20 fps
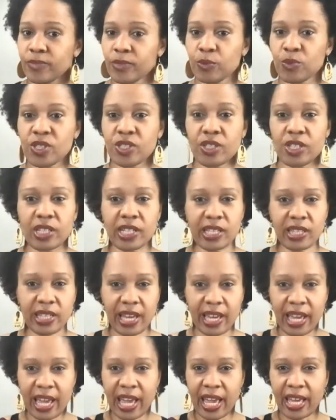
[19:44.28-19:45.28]
I'm just gonna let
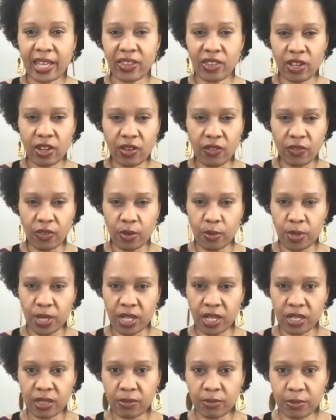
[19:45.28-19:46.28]
that hang there for a
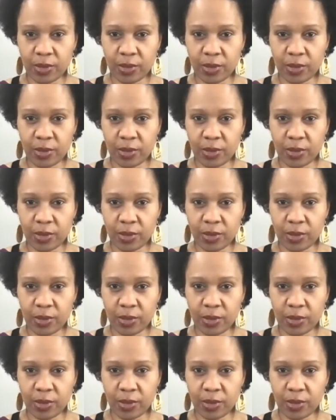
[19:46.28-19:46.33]
minute,